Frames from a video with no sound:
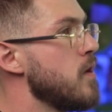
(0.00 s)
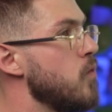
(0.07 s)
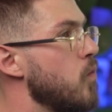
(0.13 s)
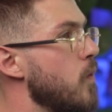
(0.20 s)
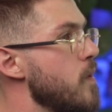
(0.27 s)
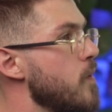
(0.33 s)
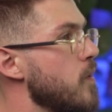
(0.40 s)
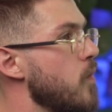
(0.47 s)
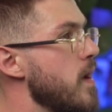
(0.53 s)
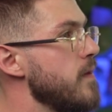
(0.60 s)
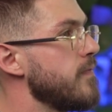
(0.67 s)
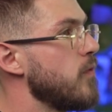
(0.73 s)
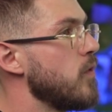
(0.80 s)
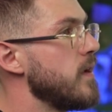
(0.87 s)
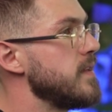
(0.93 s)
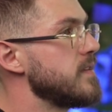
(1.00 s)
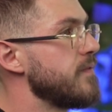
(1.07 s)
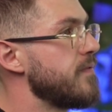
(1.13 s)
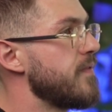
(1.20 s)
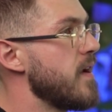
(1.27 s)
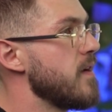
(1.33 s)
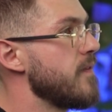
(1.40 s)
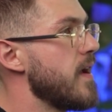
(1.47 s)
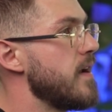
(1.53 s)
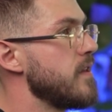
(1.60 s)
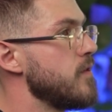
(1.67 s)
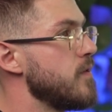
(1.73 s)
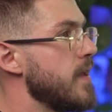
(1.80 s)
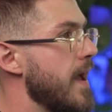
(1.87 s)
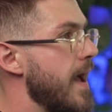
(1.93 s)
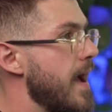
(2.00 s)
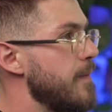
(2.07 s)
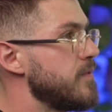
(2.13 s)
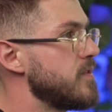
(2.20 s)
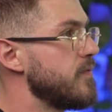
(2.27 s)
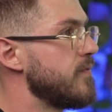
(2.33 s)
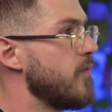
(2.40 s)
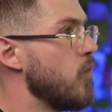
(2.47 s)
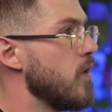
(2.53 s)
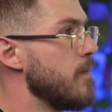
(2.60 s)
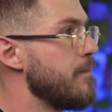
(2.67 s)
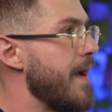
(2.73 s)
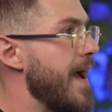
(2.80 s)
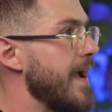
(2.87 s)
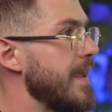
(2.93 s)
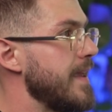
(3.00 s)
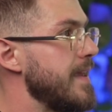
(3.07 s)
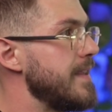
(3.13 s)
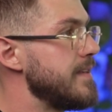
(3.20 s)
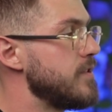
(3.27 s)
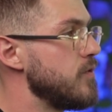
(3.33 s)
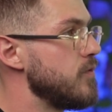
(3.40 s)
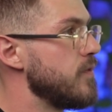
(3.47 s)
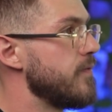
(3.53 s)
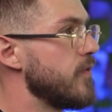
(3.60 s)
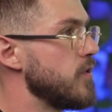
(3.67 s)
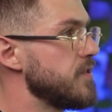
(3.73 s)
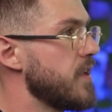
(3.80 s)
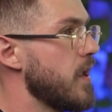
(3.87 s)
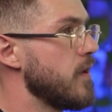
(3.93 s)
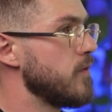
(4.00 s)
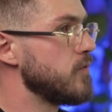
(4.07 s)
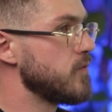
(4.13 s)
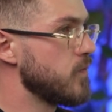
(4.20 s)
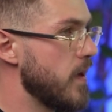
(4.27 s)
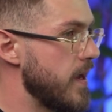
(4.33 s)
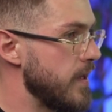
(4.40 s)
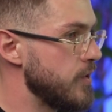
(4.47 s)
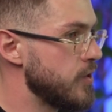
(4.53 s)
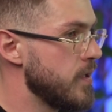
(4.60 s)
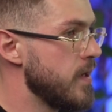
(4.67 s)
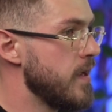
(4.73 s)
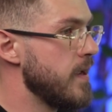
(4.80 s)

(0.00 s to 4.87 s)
What we want to wait for is a fair value gap to form back into the first candle's range.